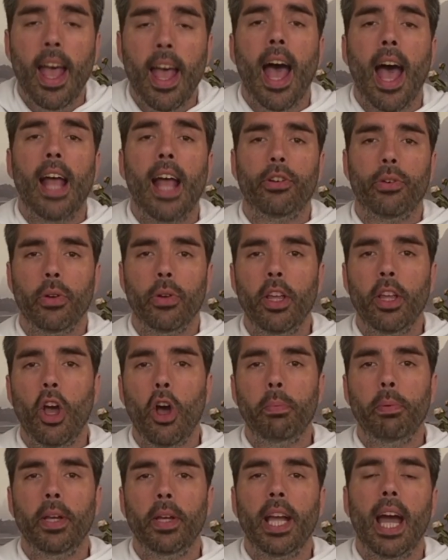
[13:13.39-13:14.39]
I truly
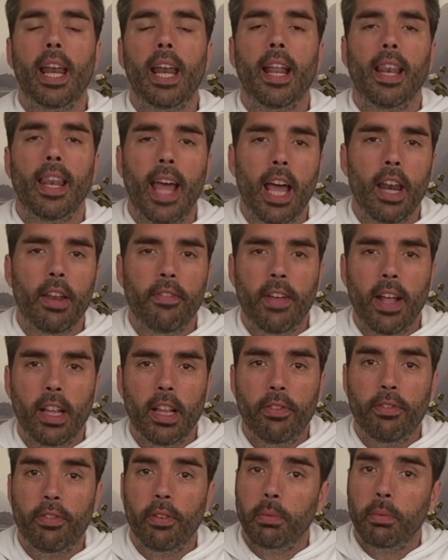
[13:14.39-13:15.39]
hope you got a lot of
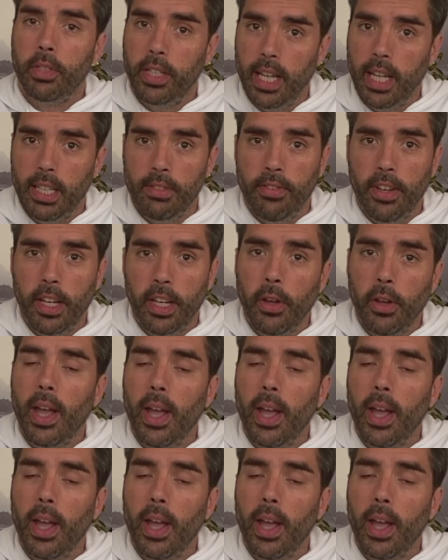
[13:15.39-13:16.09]
value from today's video.